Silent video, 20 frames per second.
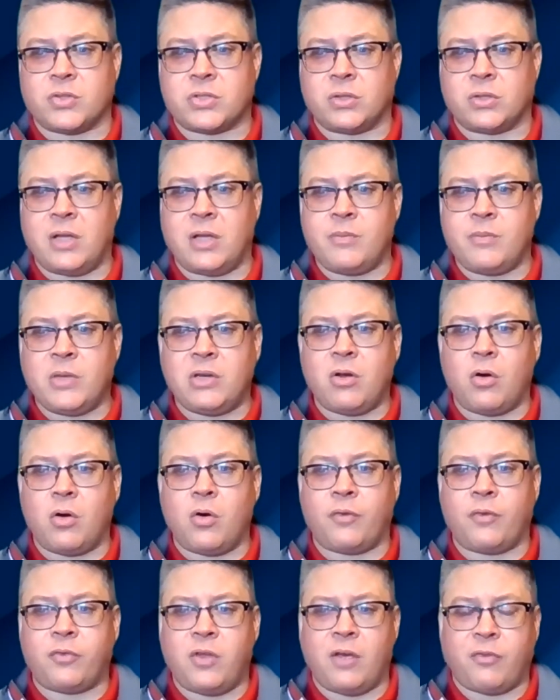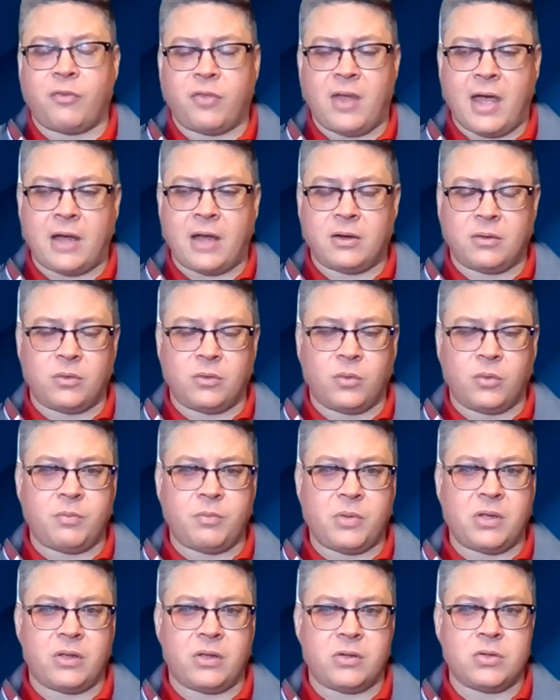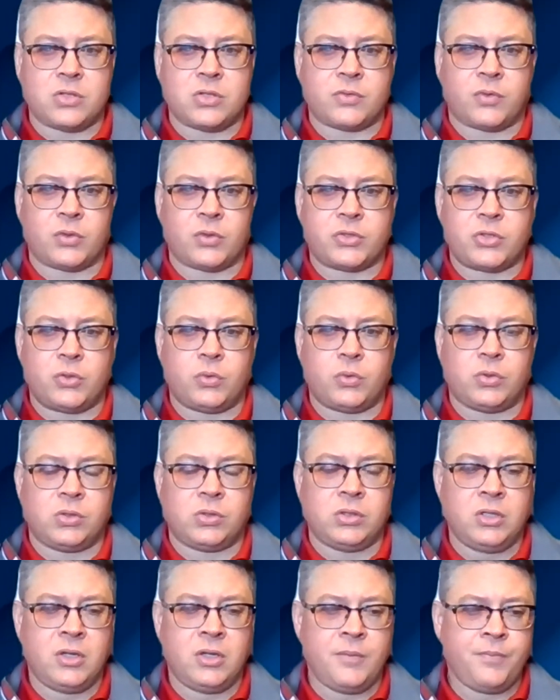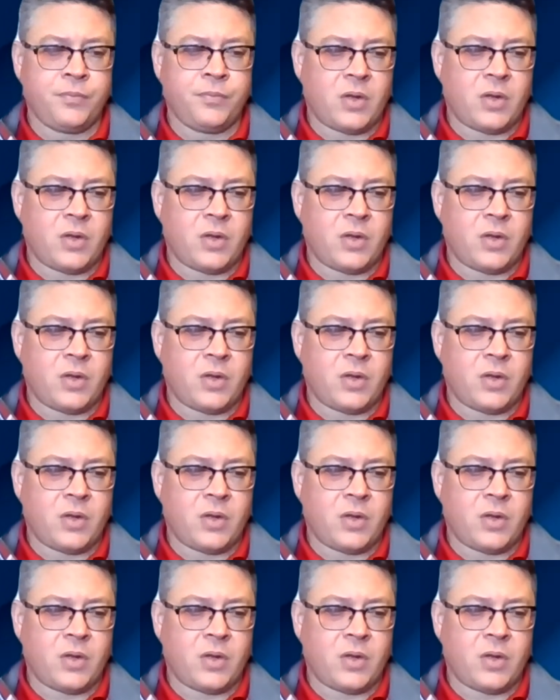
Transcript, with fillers: So let me know if, if that would be a useful tool.